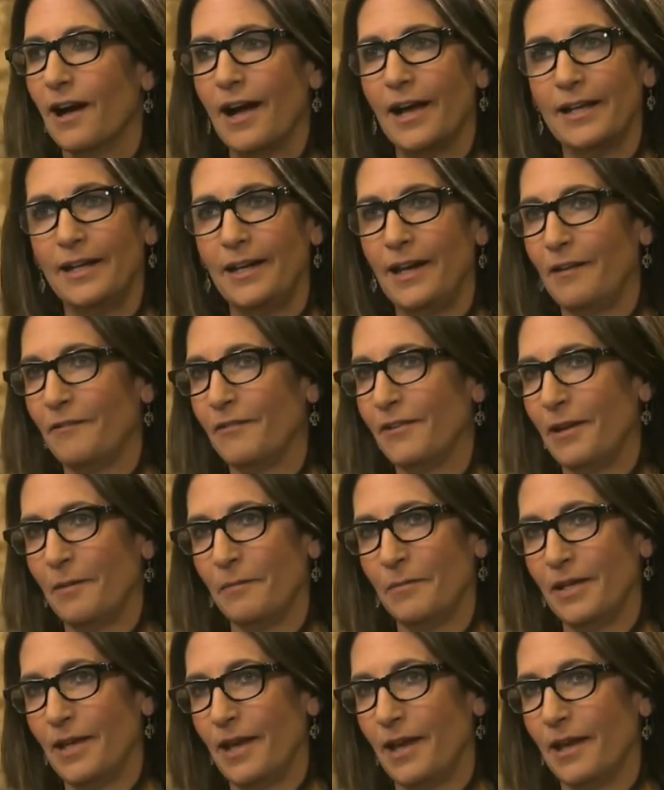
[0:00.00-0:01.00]
I didn't have
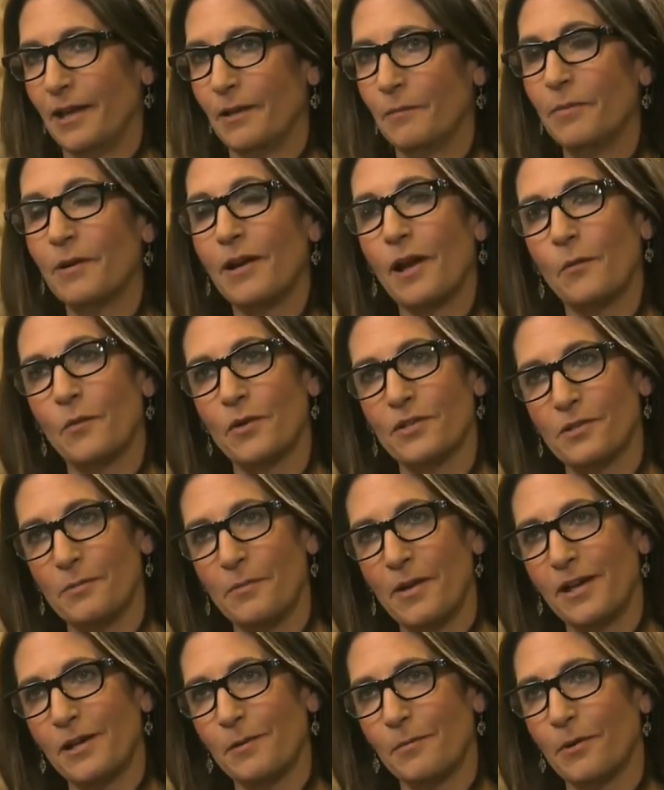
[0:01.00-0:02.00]
an MBA, but I was
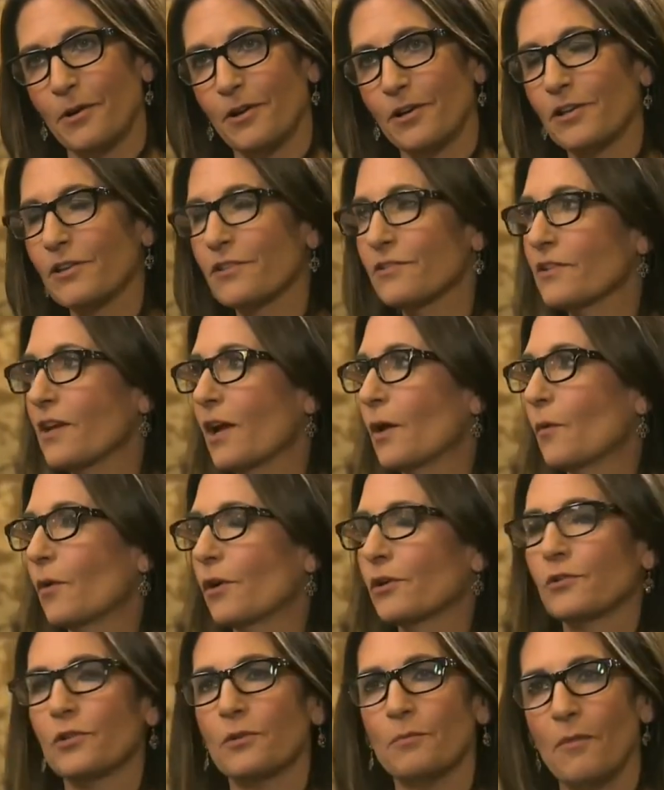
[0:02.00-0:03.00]
a makeup artist. I
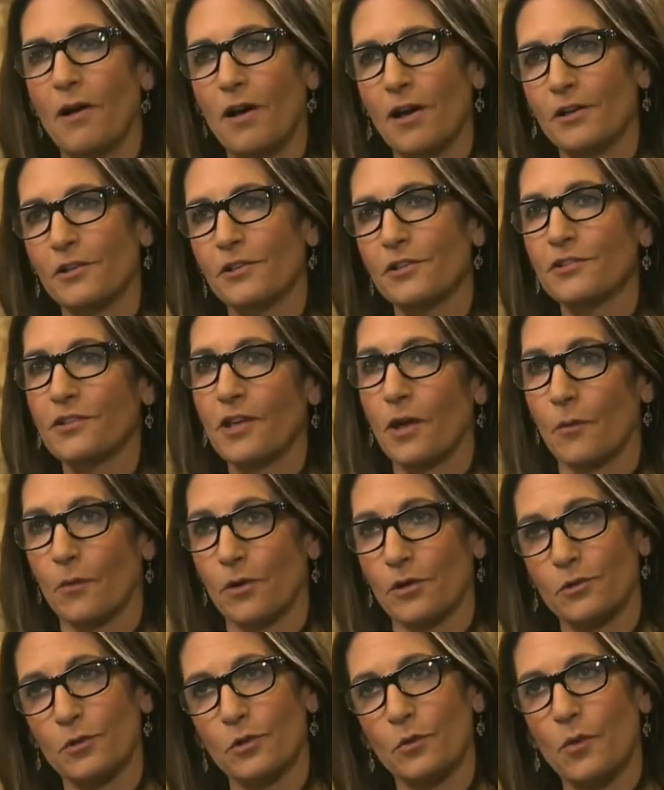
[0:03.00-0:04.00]
worked with models, I
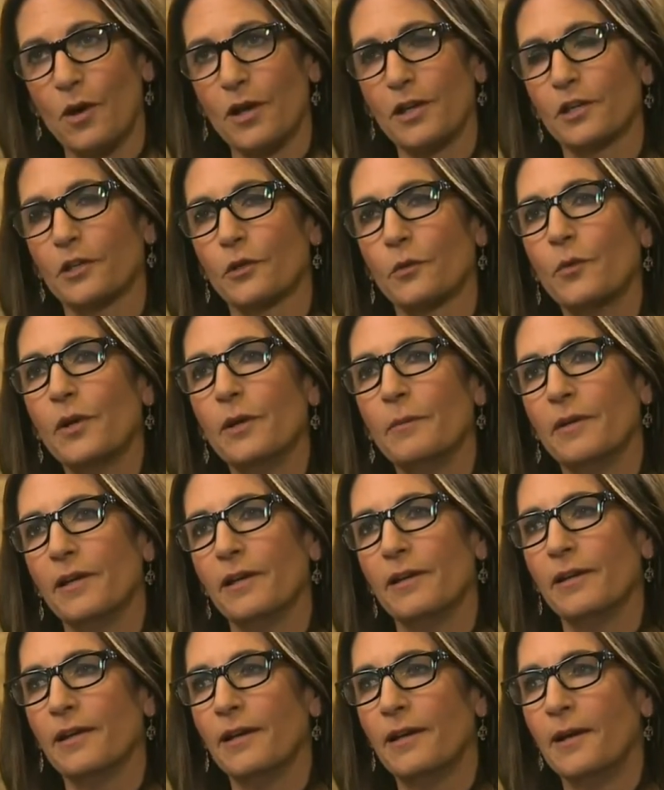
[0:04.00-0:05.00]
worked with regular
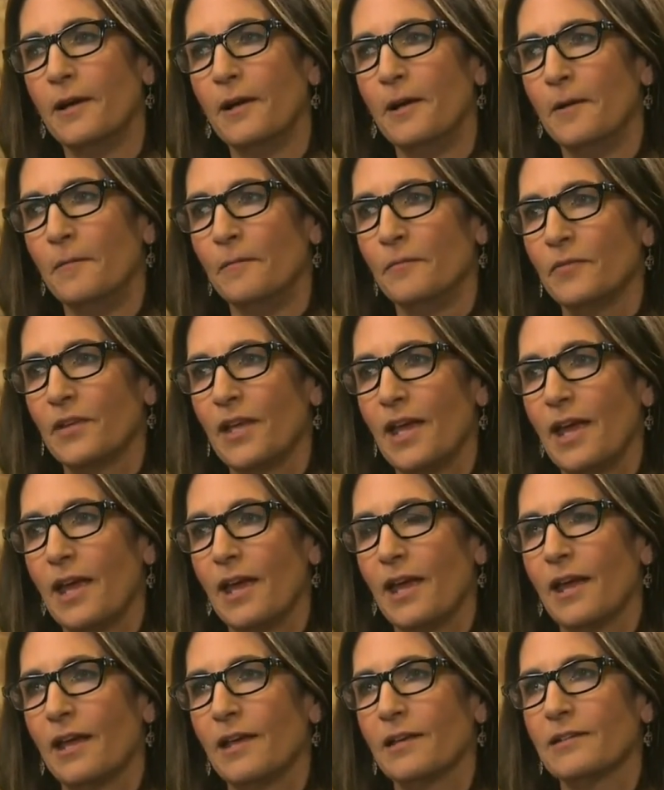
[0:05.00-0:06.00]
women,
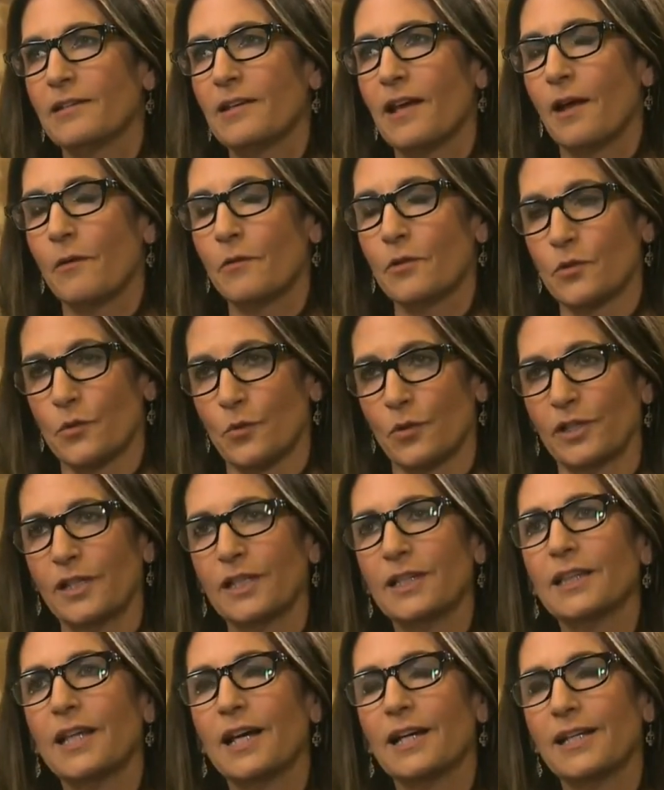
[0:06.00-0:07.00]
and I was
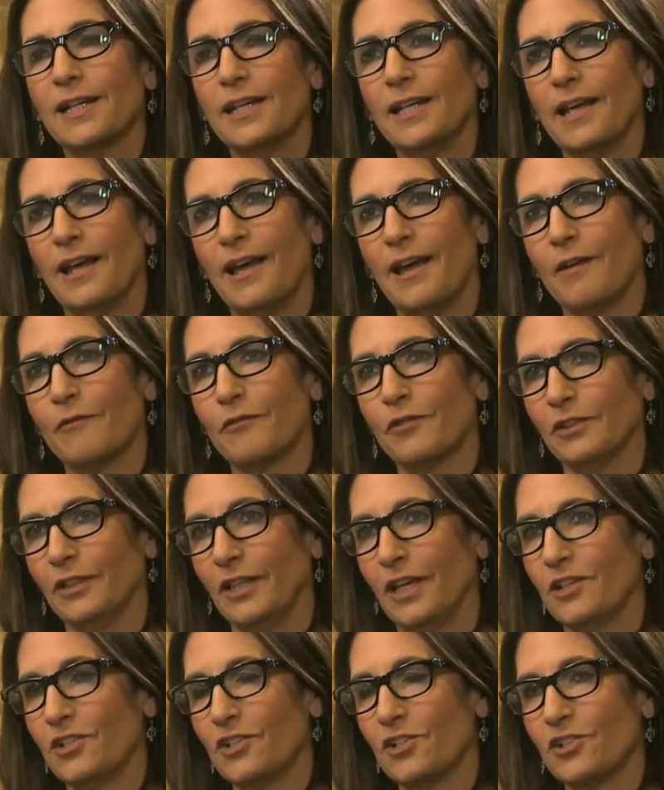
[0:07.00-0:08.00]
really lucky to have
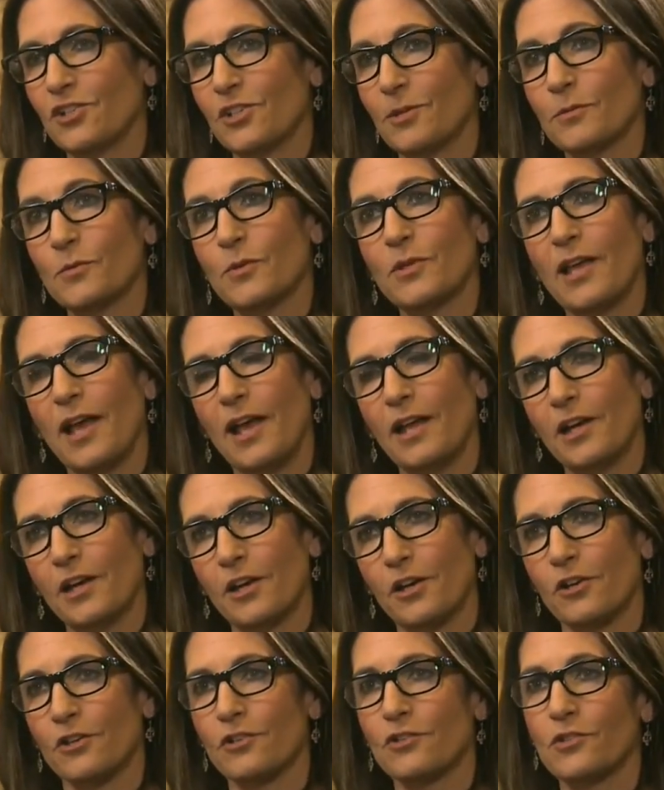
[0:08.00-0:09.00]
relationships with
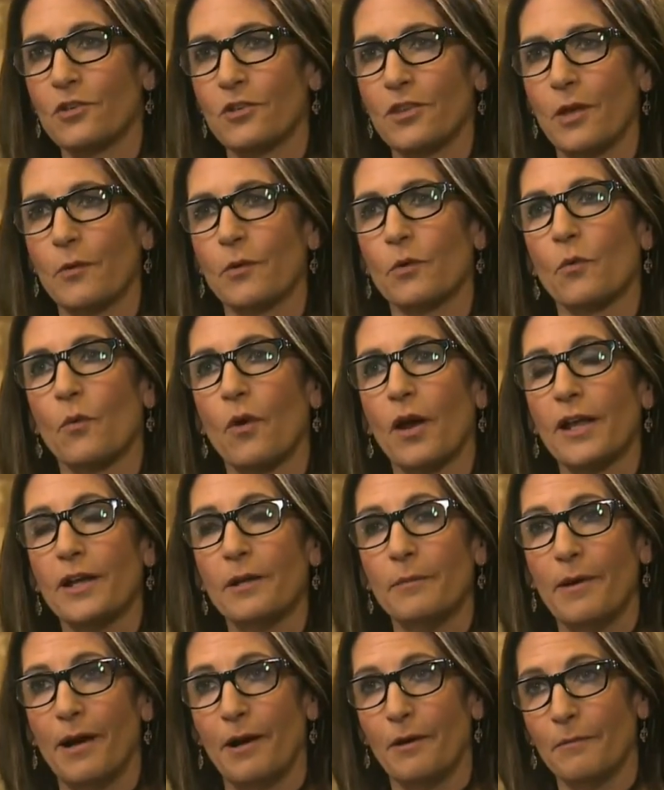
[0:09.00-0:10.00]
editors. So they would
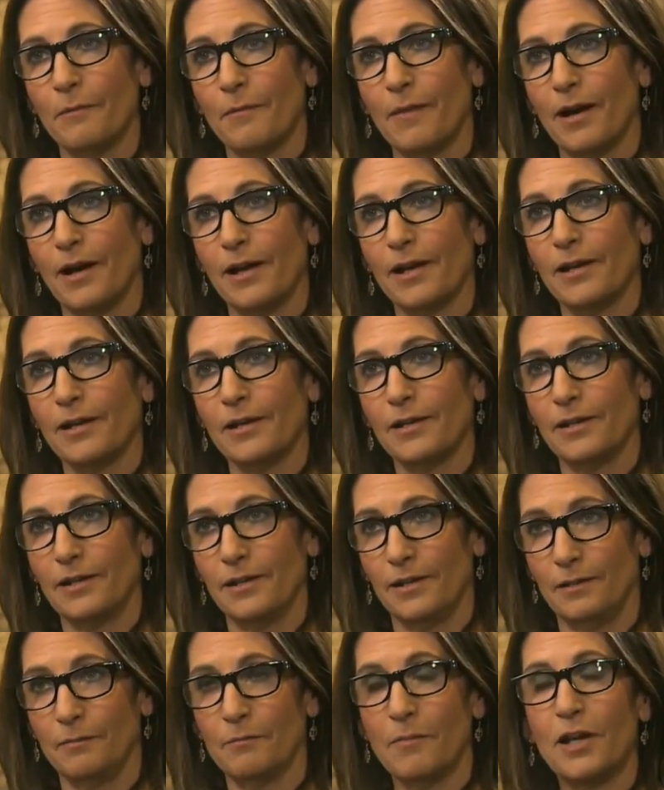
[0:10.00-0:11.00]
write about my
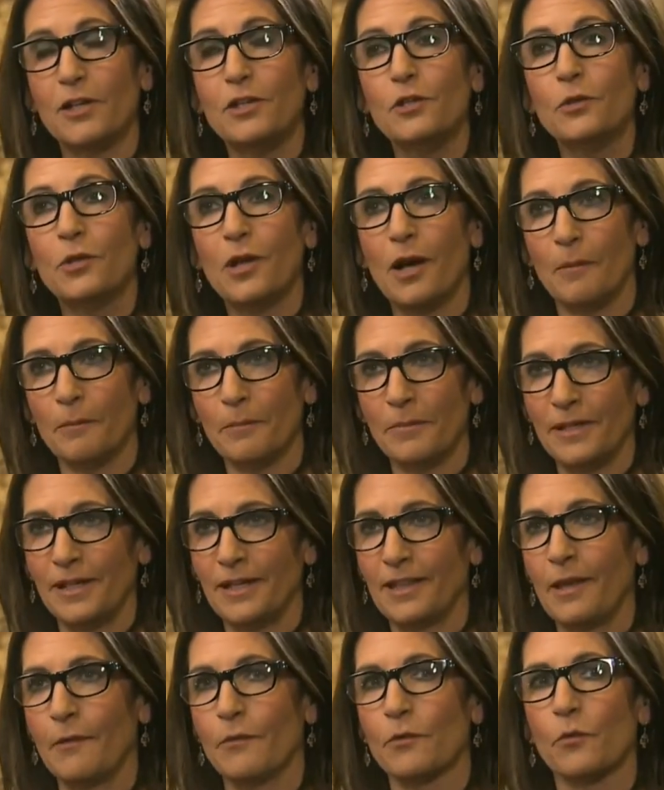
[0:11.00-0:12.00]
new
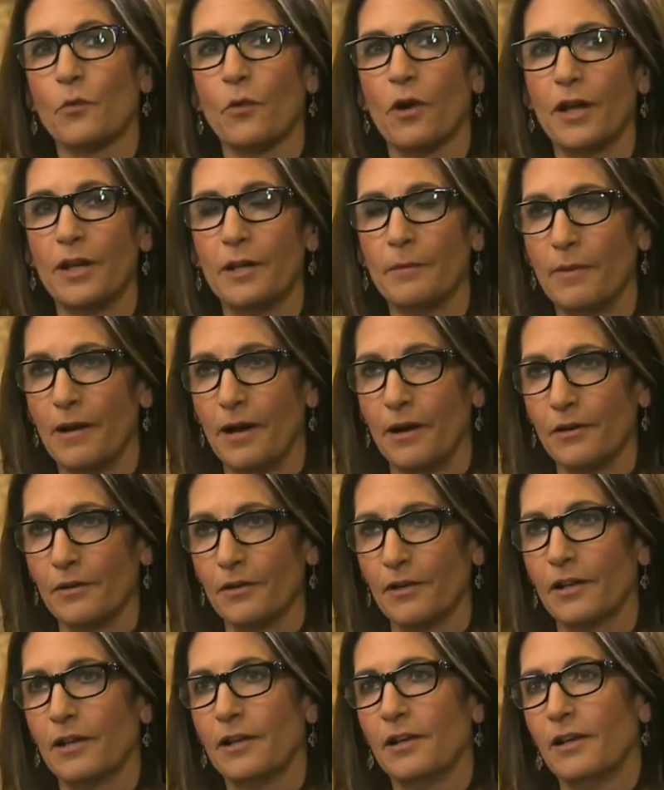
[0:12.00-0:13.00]
company. They would write
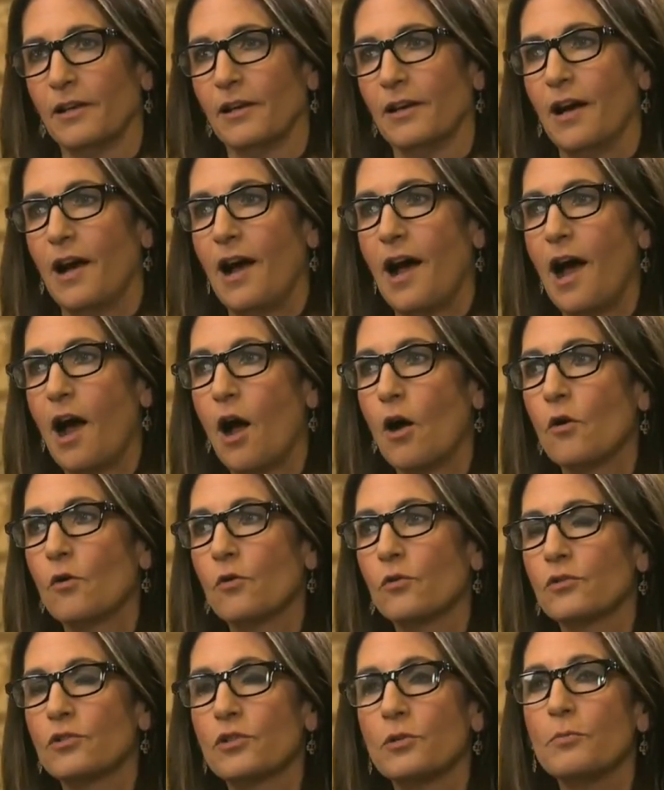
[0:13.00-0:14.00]
about
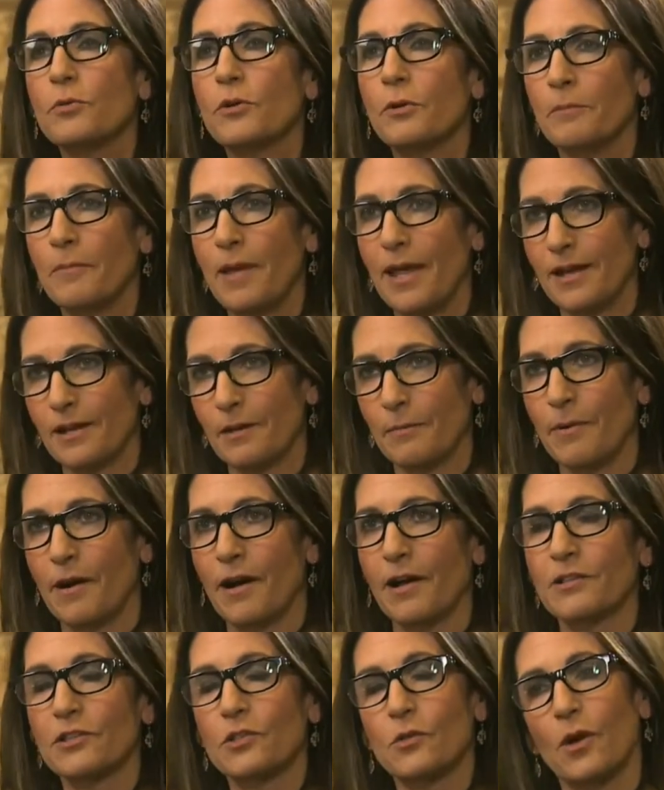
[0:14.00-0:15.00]
how to put makeup
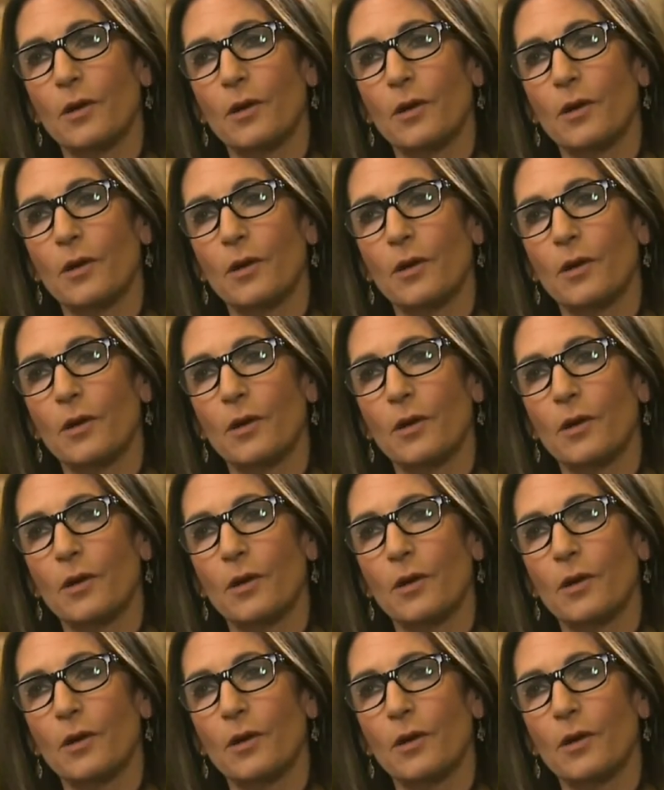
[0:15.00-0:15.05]
on.